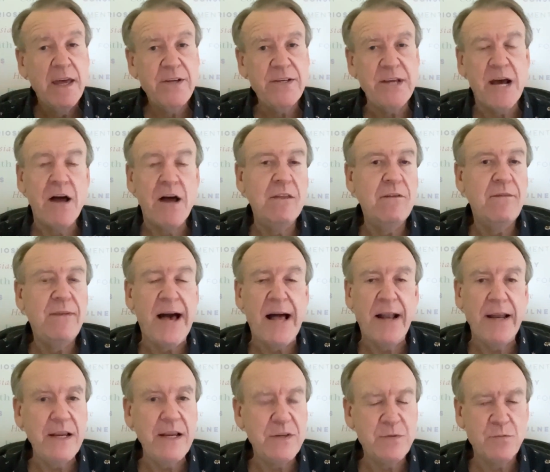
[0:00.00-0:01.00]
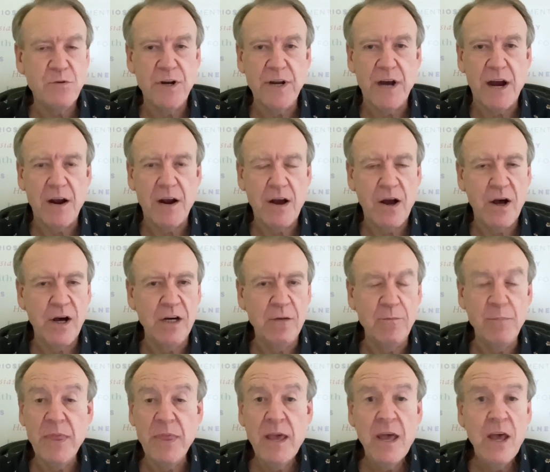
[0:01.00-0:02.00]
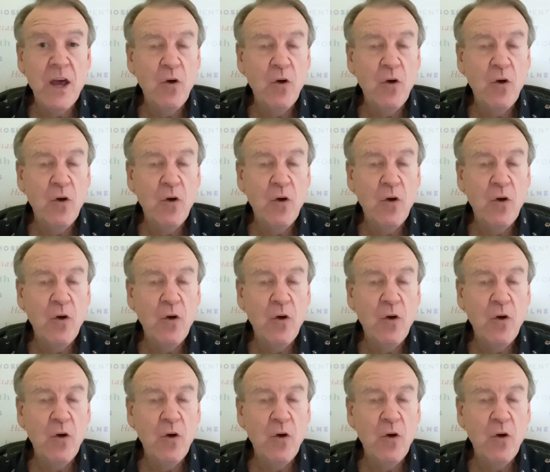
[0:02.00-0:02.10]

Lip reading: down the valley toward our home.